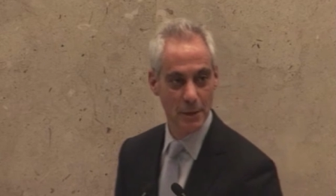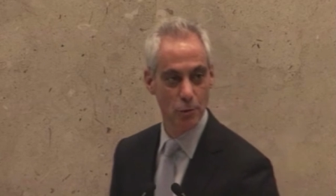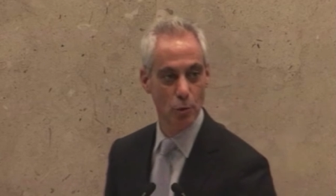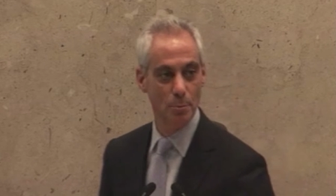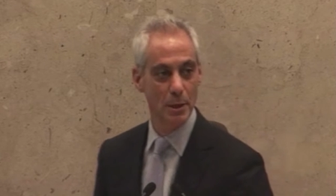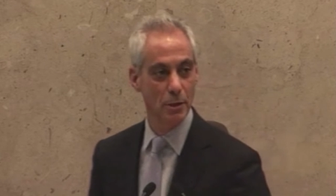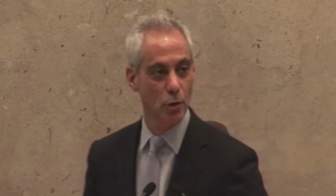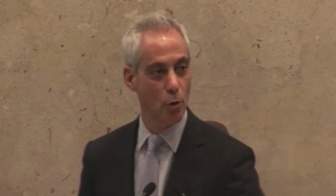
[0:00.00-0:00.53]
then
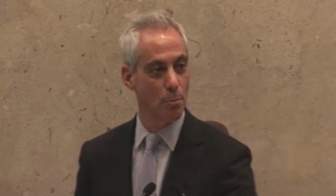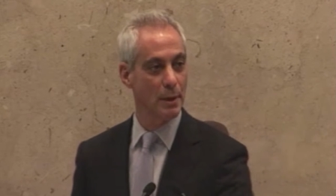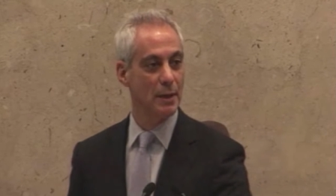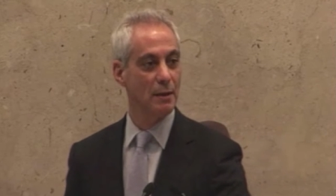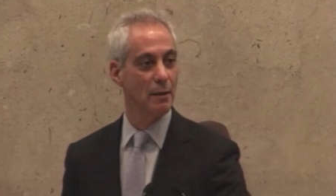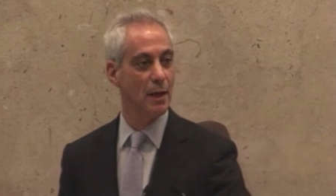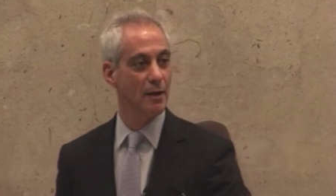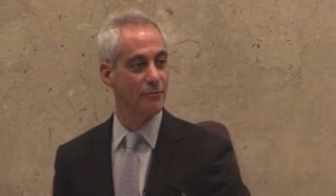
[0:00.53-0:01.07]
there'll be
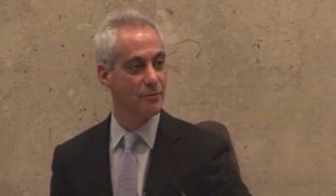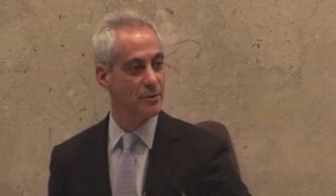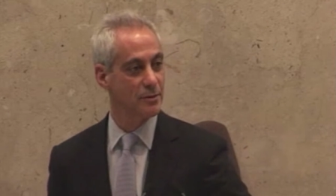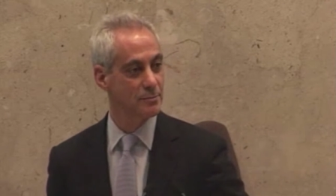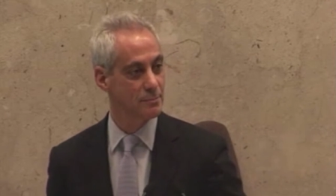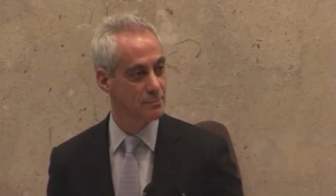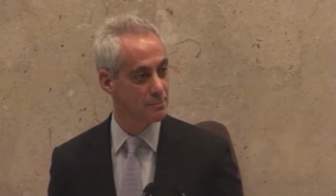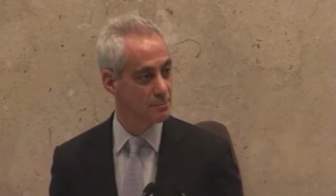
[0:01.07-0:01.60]
nobody left
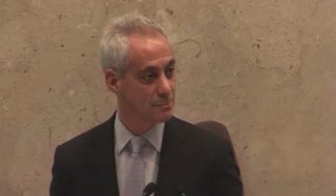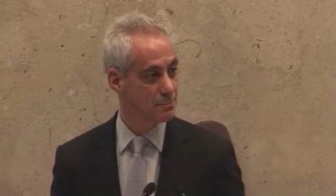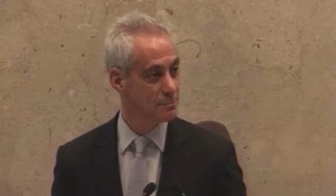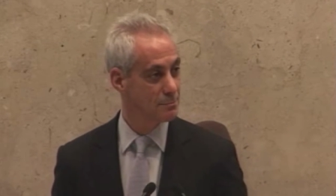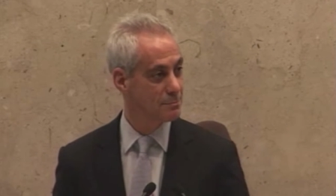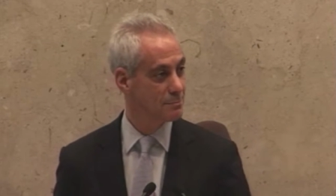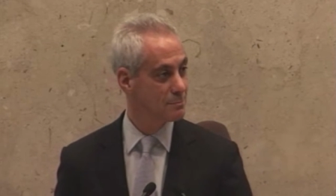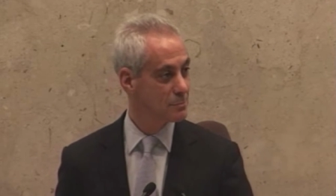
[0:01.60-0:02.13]

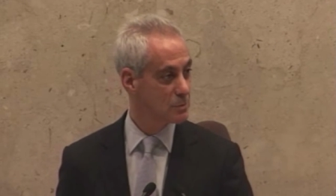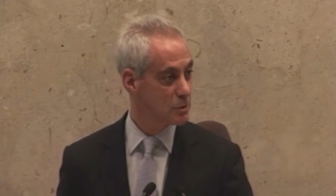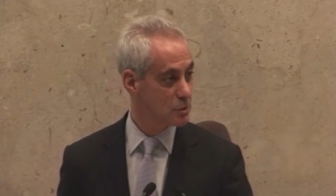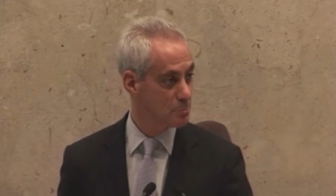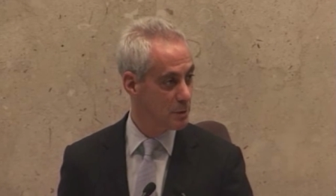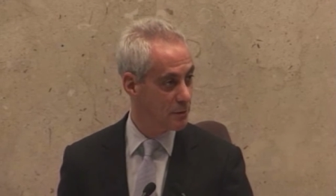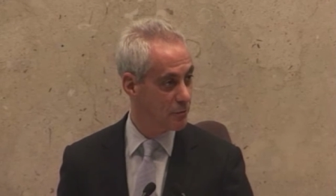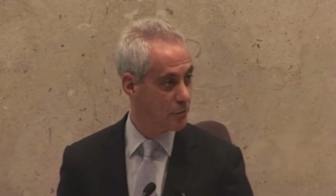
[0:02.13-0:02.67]

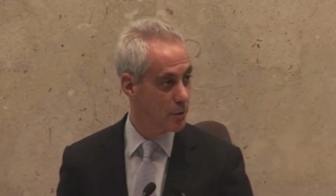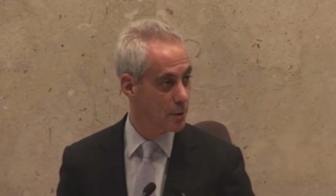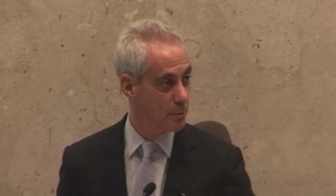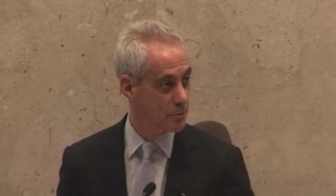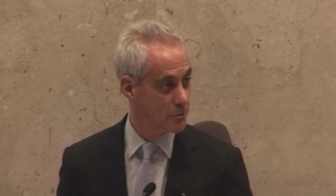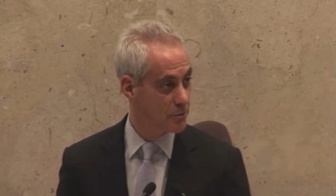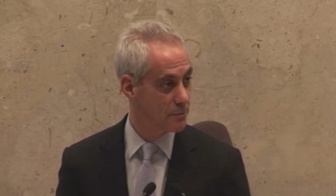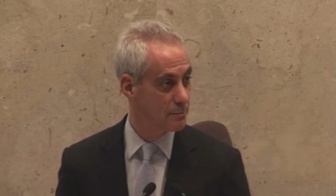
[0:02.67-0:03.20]
to speak for
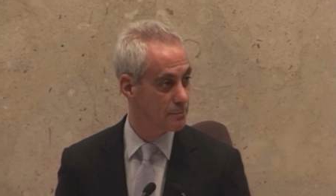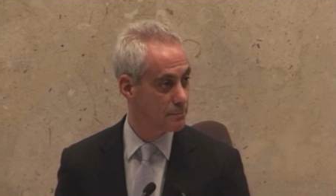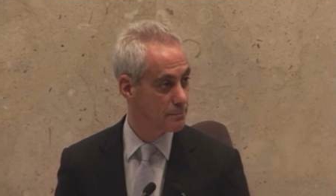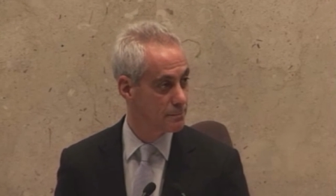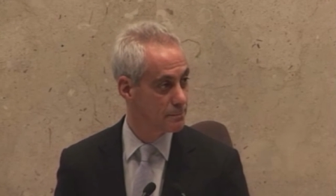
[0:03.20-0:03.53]
us.